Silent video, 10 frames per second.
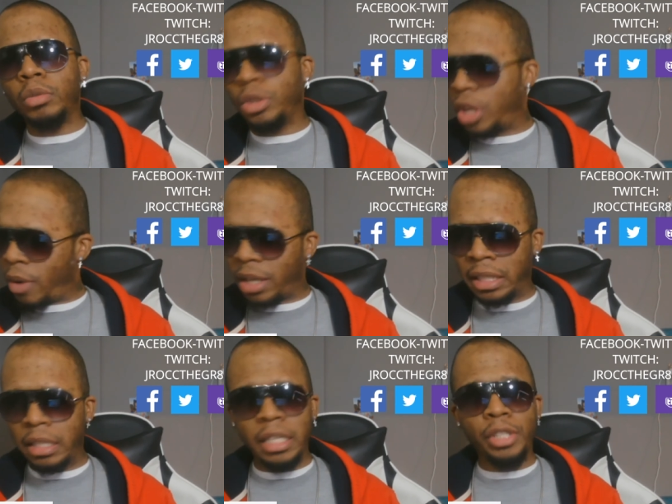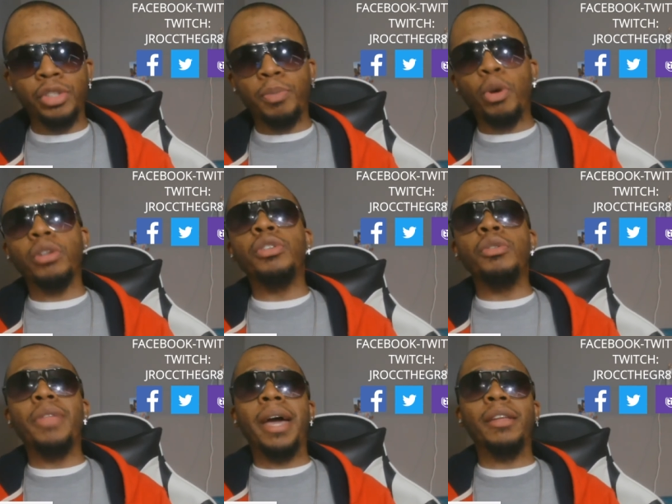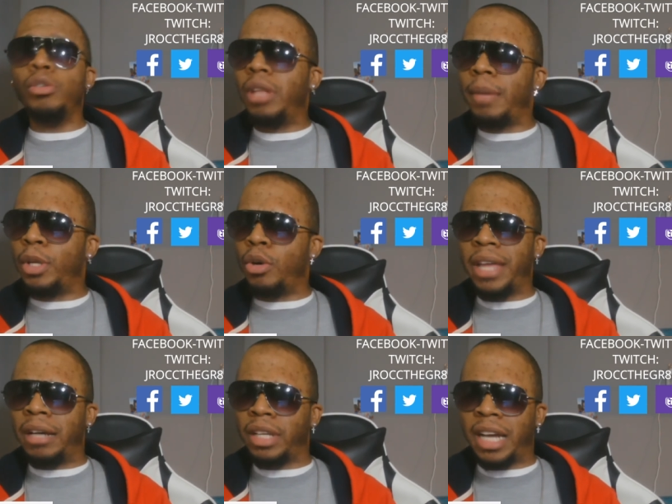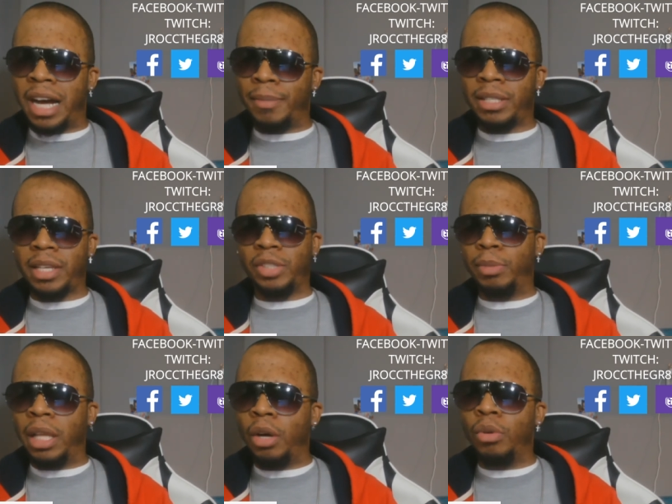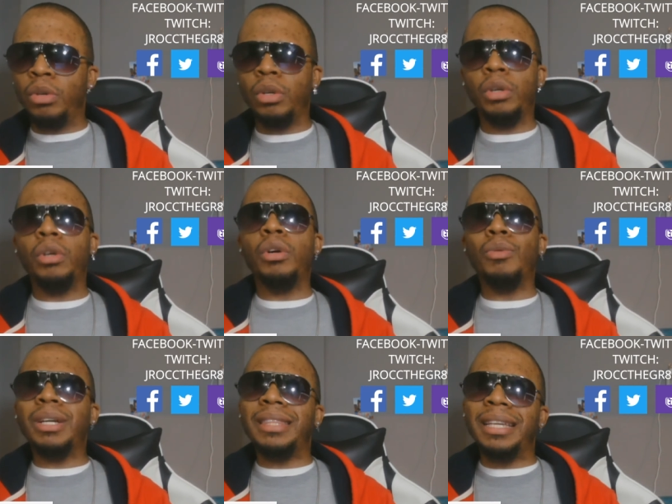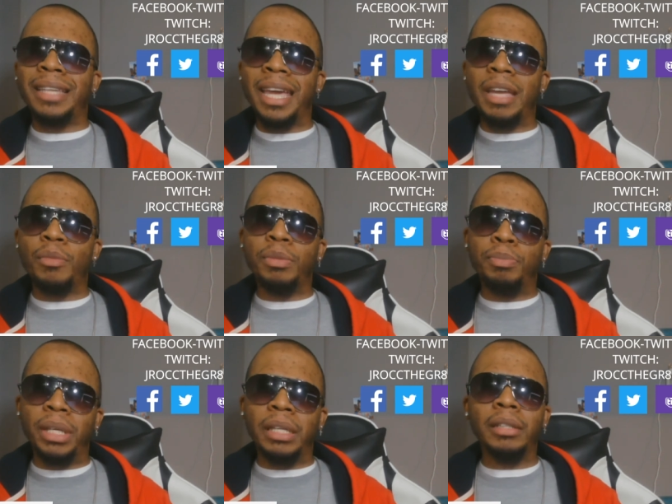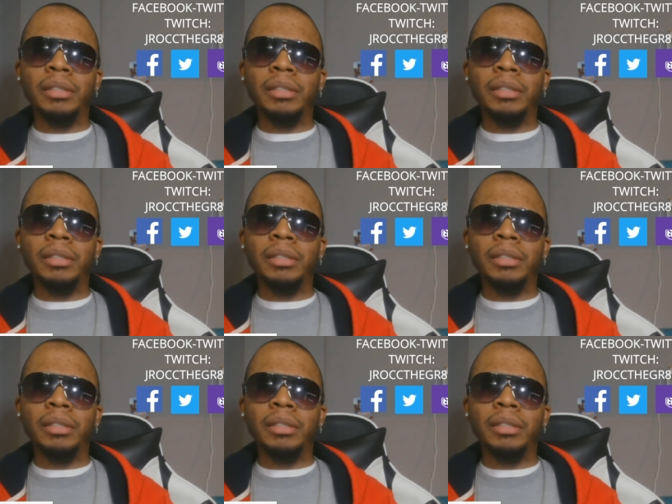Well, J-Rocc gonna need your support to do that. You let me know down in the comment section below what that game would be.